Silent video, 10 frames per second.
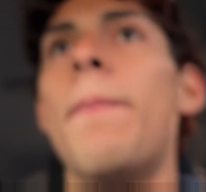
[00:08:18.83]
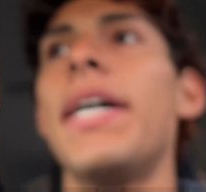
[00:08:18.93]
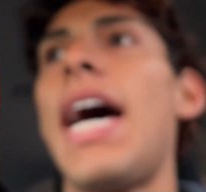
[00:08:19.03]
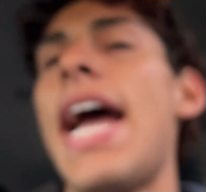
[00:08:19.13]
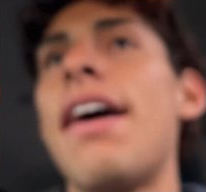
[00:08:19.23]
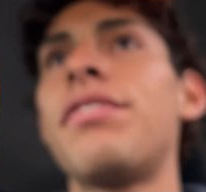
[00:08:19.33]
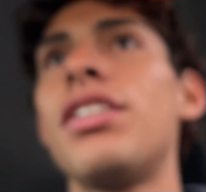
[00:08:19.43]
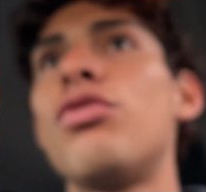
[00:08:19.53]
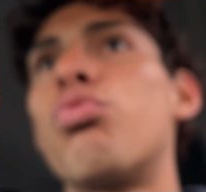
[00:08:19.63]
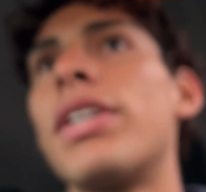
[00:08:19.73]
But I have
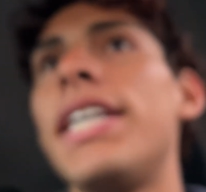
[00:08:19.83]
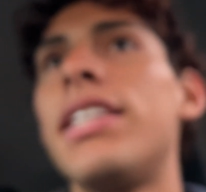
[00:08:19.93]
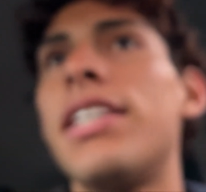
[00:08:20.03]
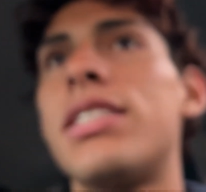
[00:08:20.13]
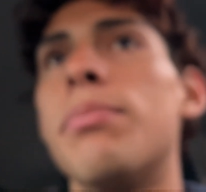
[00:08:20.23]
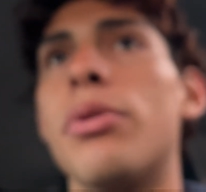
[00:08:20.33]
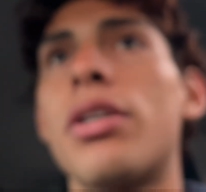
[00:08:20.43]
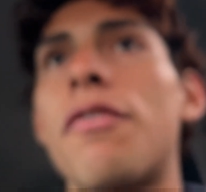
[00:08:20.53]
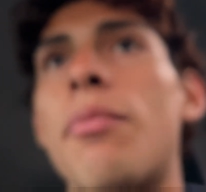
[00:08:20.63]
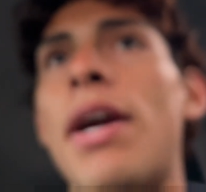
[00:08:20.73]
to read this
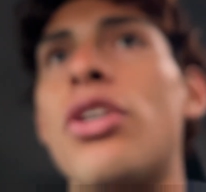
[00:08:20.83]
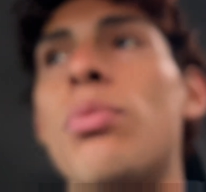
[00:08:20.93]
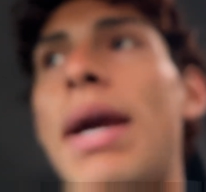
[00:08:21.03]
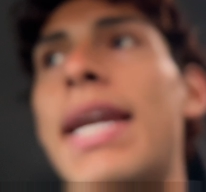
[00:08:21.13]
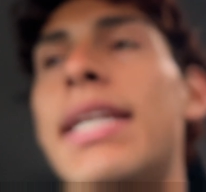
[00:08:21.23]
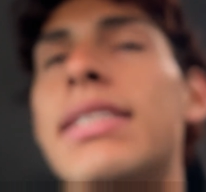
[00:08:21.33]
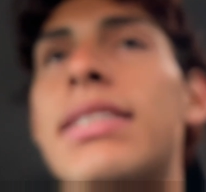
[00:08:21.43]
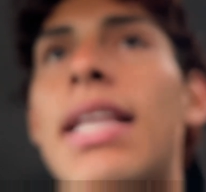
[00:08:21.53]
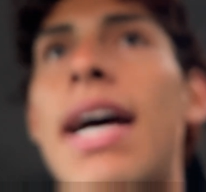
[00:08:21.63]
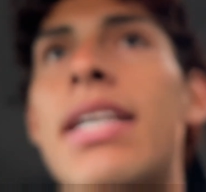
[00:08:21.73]
book for my humanities
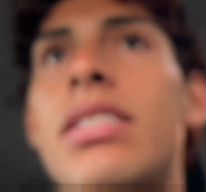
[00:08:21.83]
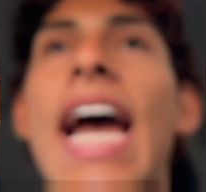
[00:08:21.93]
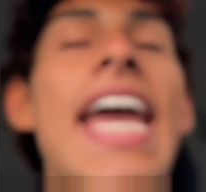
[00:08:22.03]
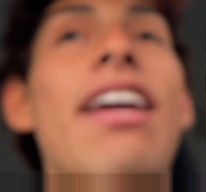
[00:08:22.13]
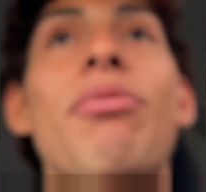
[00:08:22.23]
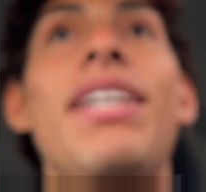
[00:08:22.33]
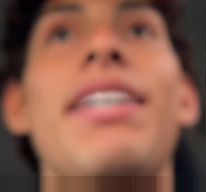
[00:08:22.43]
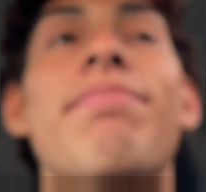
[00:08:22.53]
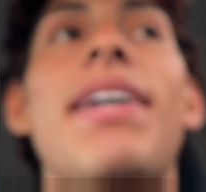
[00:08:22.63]
class. I hate reading.